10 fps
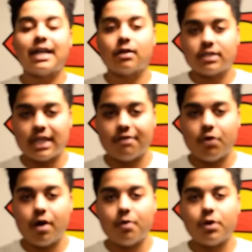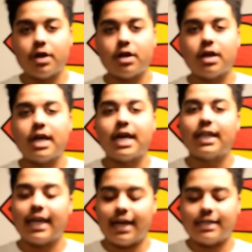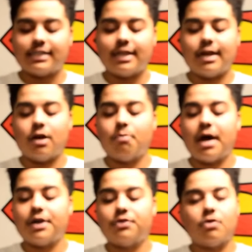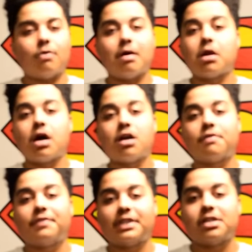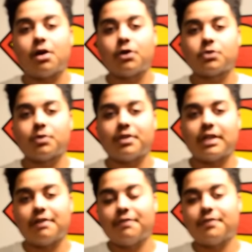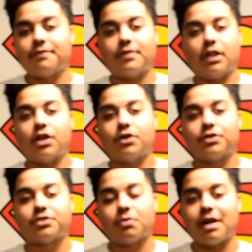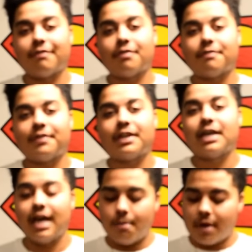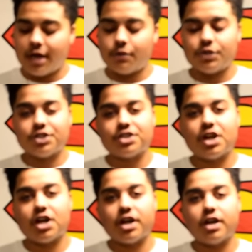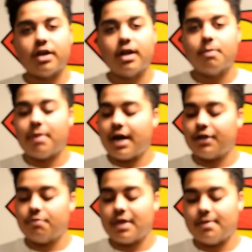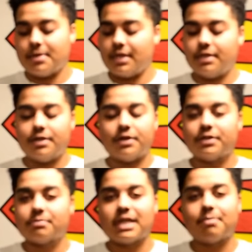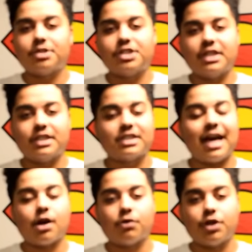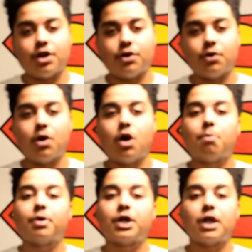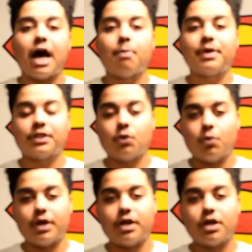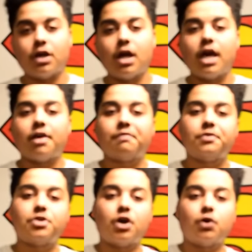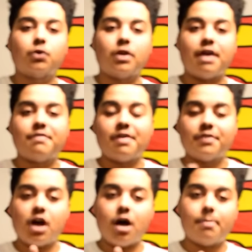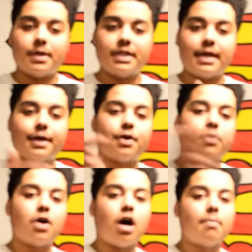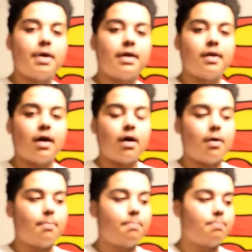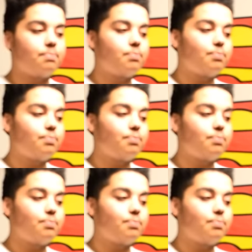announce the giveaway winner, and like I said, I'll buy you around $150 worth of clothes or whatever fit. Buy you a shirt, buy you maybe, you know, some type of jeans, I don't know, but I'll pick the winner. If you haven't commented yet, go comment and